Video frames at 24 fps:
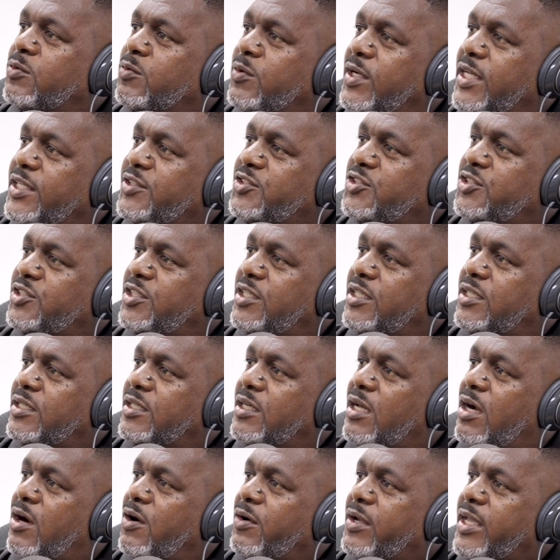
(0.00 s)
and arrested
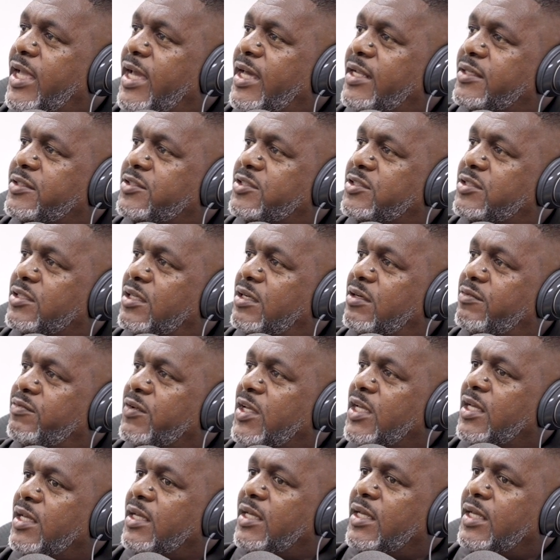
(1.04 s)
and all kind of stuff.
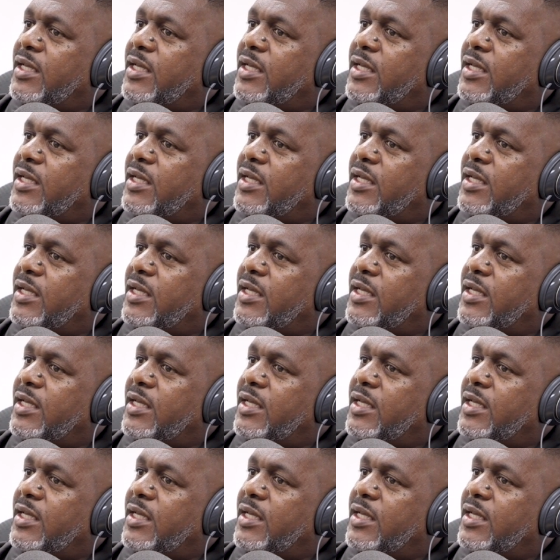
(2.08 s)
